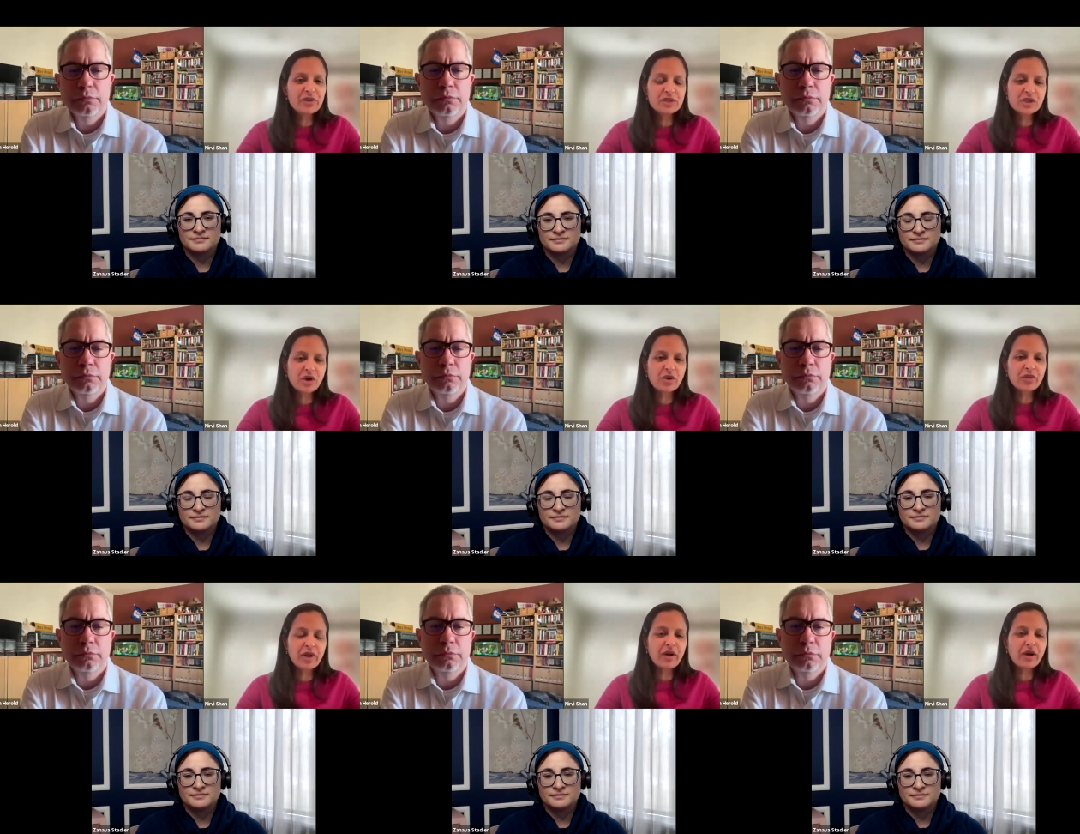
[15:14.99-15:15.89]
Speaker 1: to start
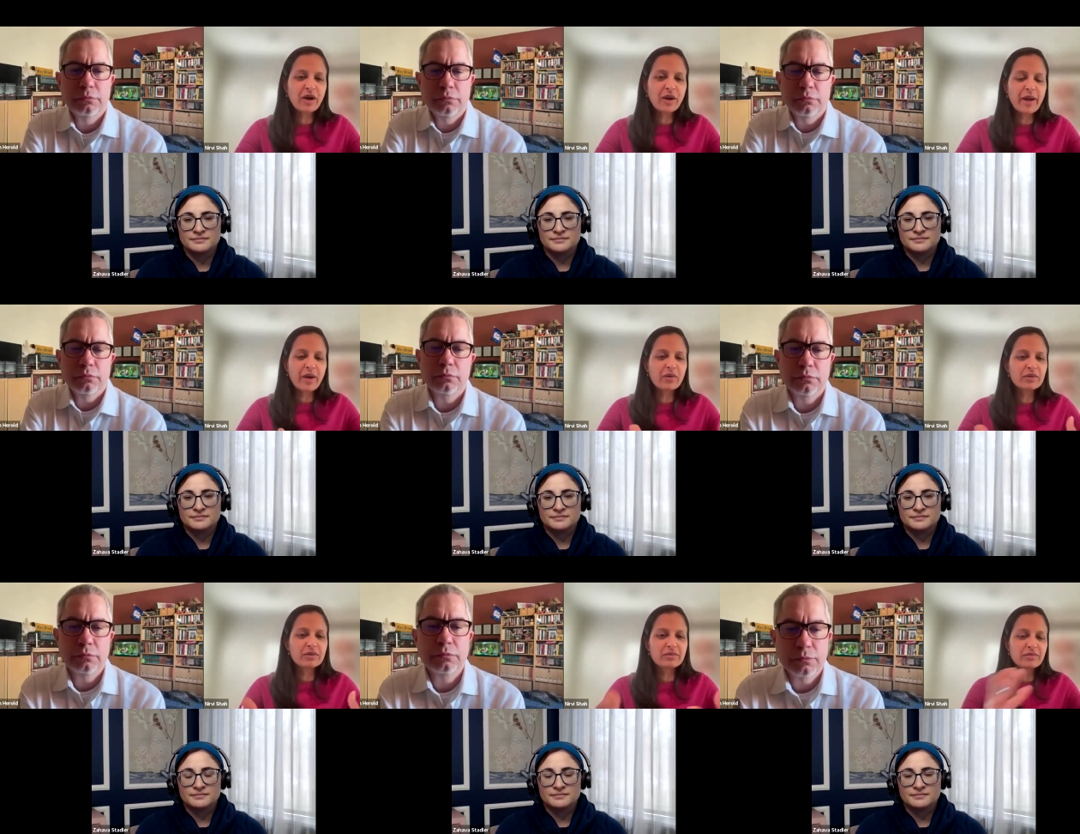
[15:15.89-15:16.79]
there about
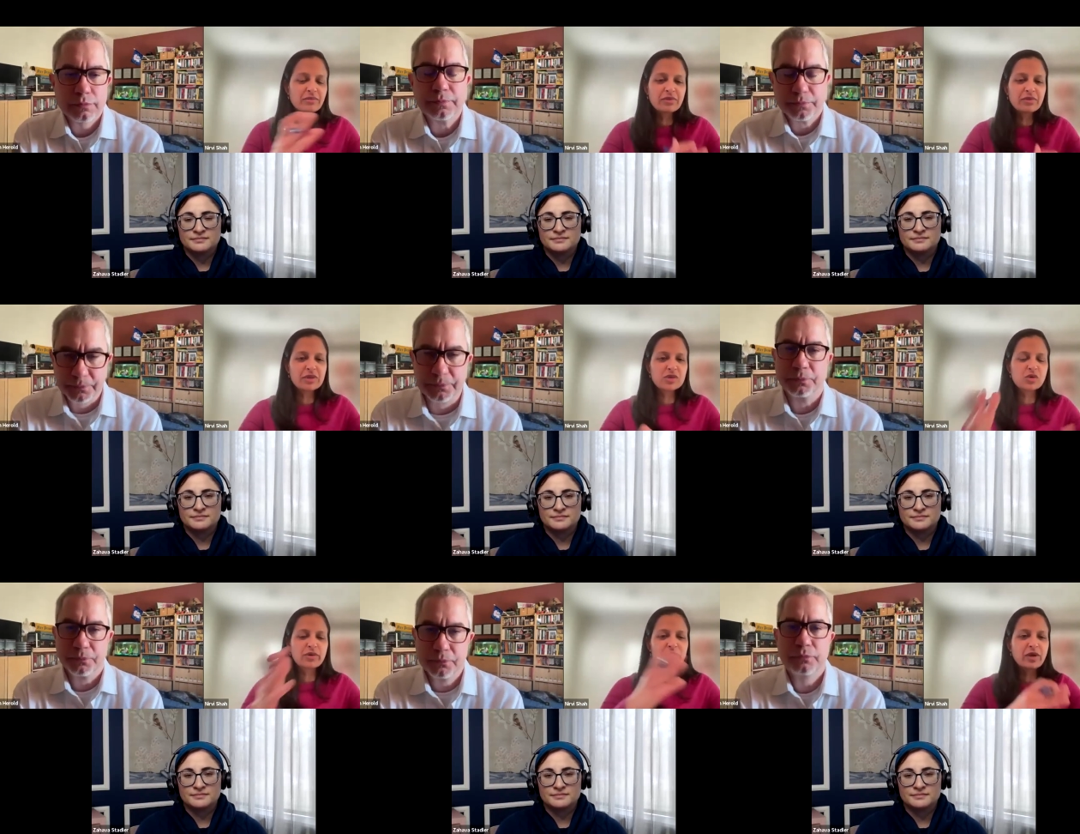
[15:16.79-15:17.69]
mm-hmm.
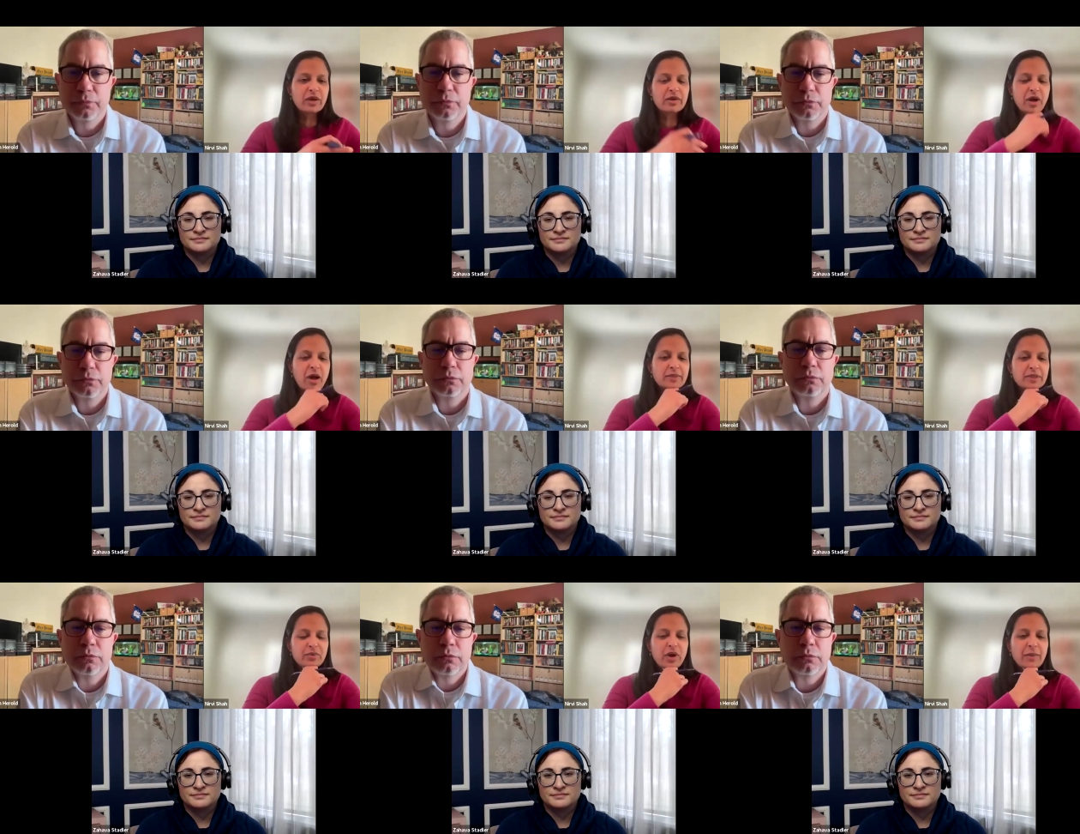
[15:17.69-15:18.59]
sort of uh,
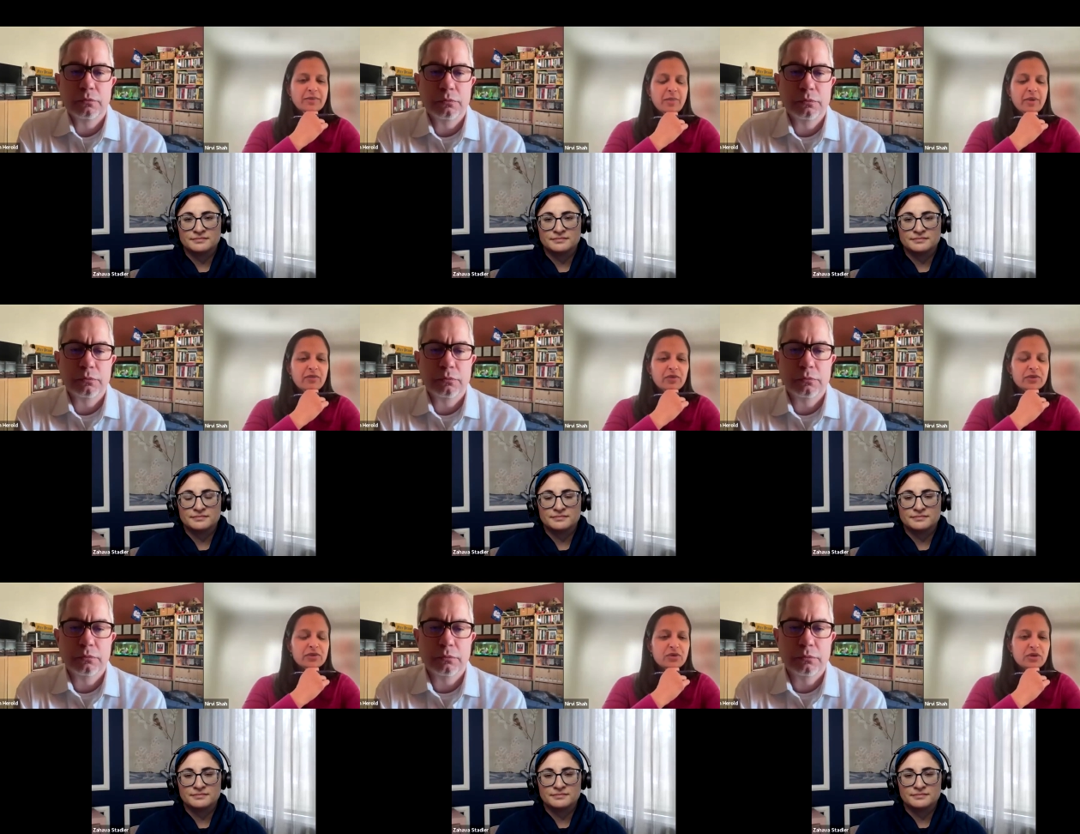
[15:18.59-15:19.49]
Compton perhaps coming full
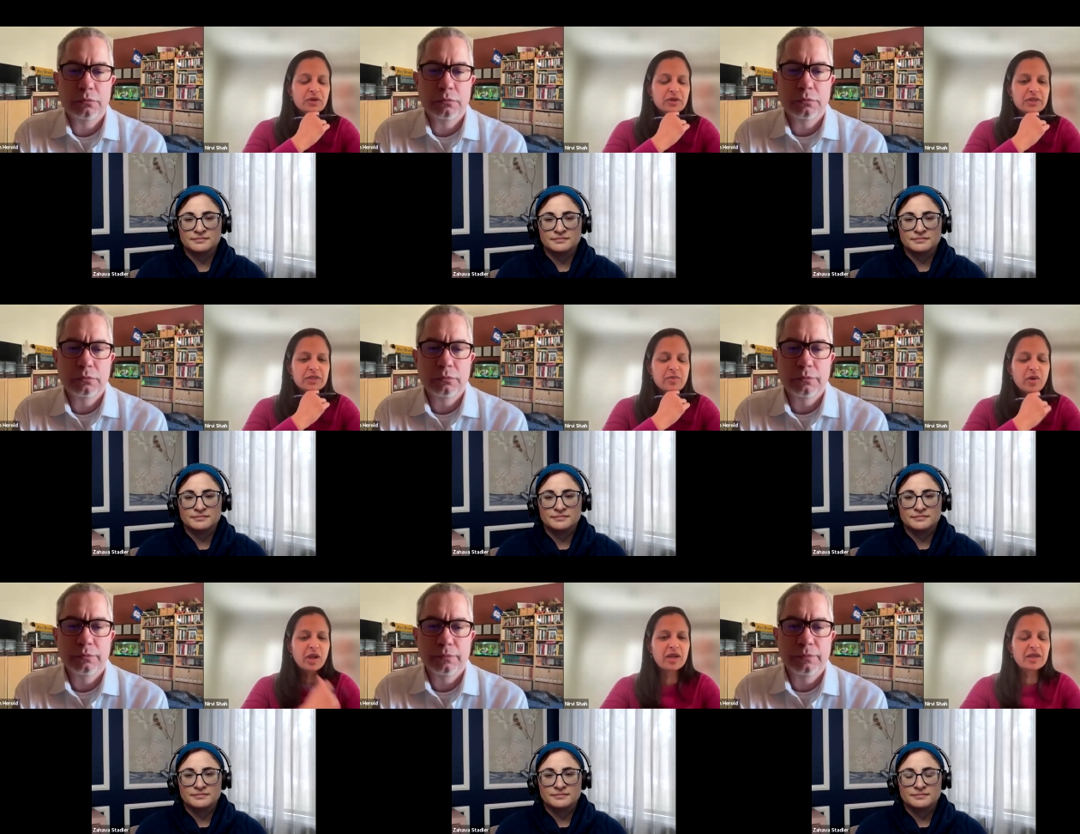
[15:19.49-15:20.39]
circle at this
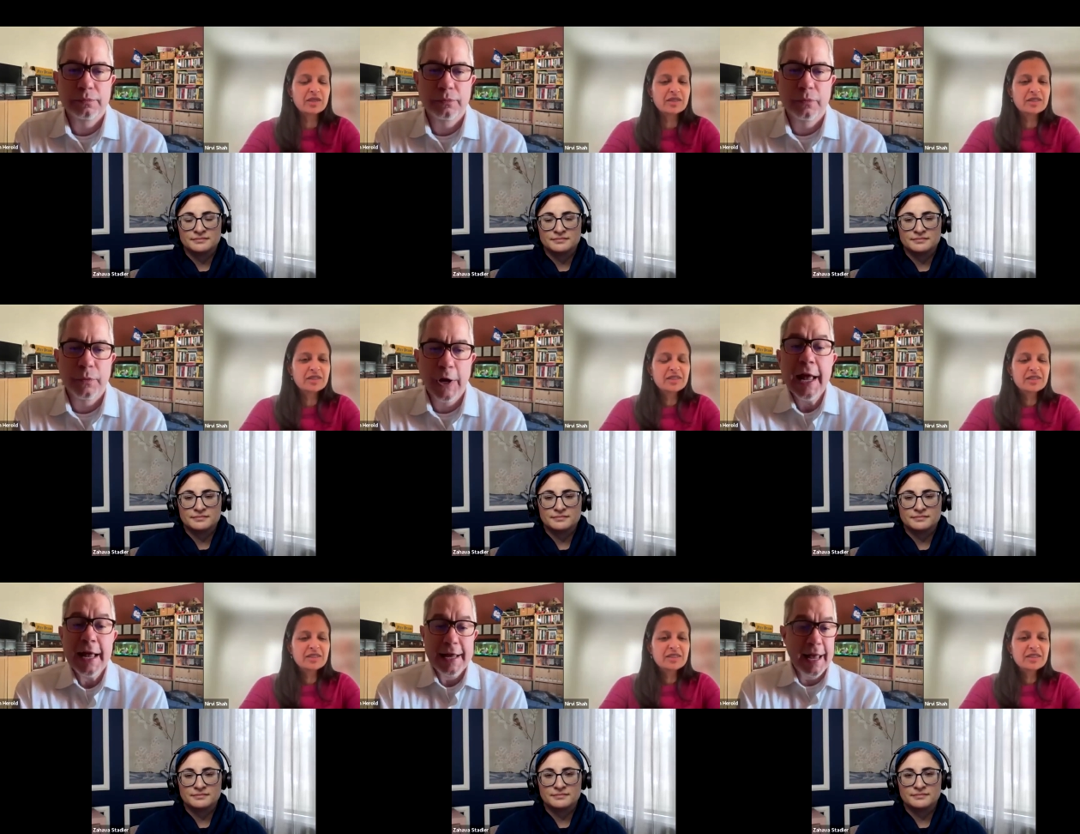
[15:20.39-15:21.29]
Speaker 2: point.
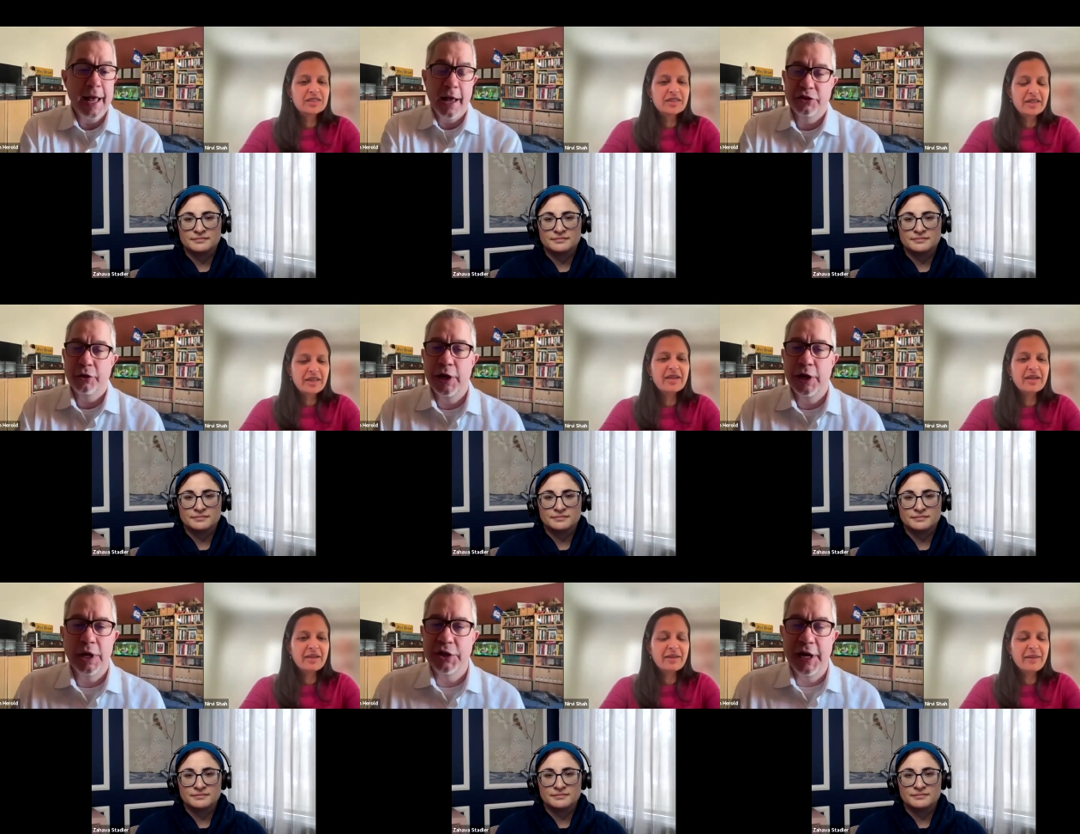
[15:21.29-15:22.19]
Yeah, it's a great
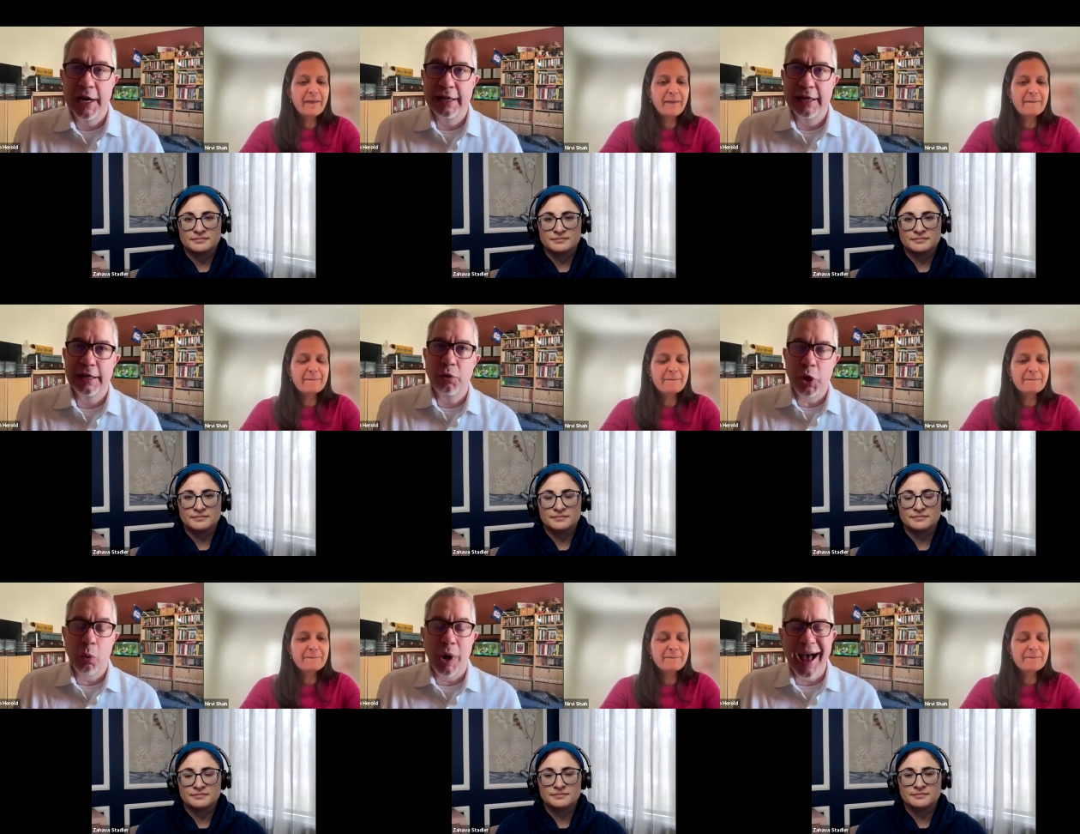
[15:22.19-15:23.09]
question. And I think, you know,
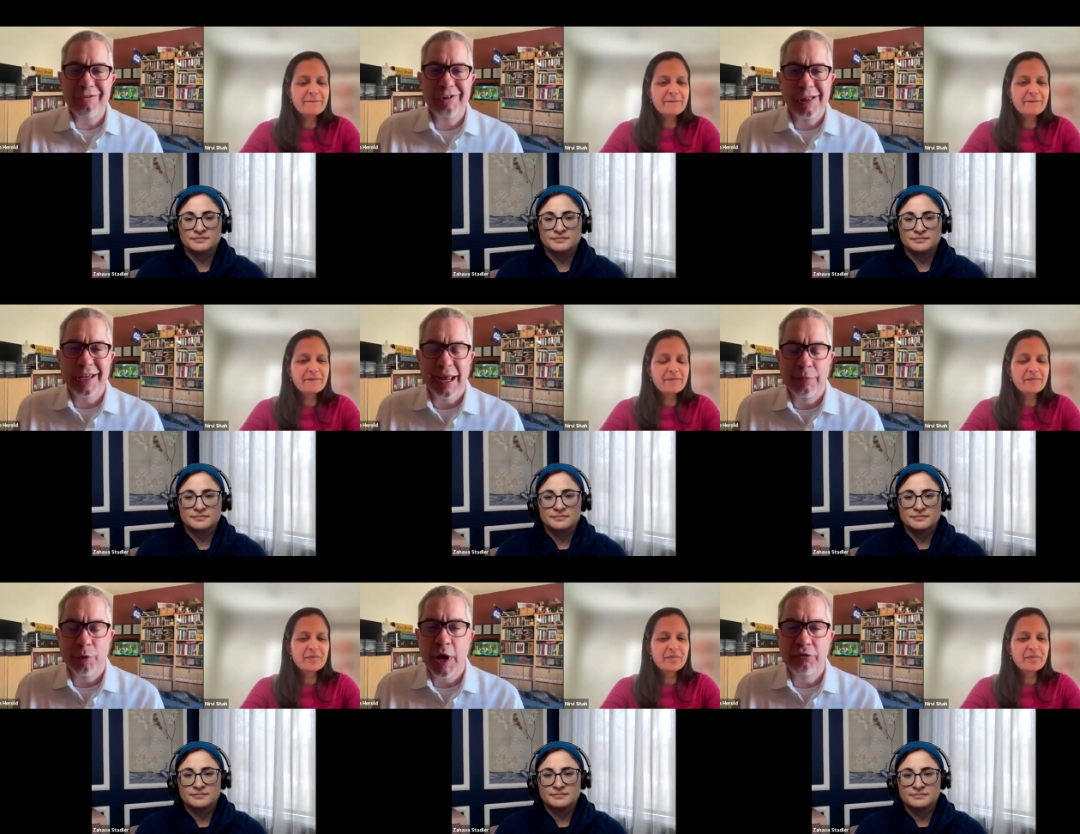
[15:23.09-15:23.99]
what I really came
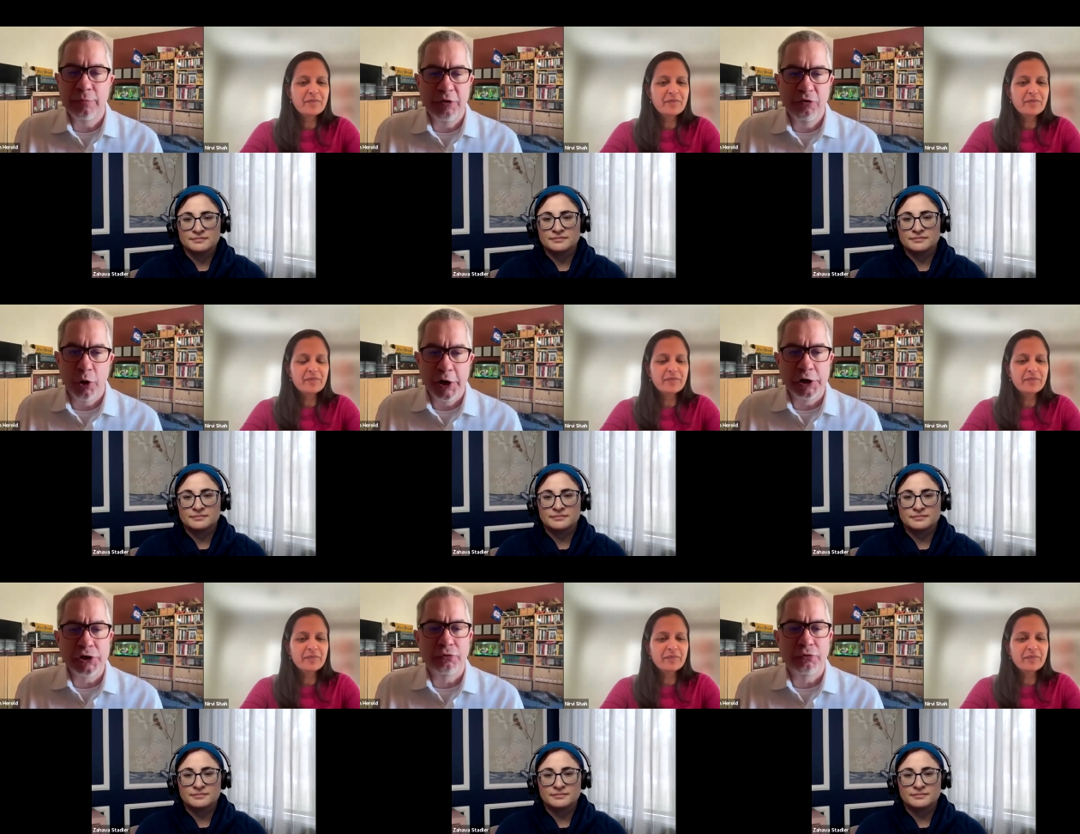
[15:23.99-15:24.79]
away from my four years of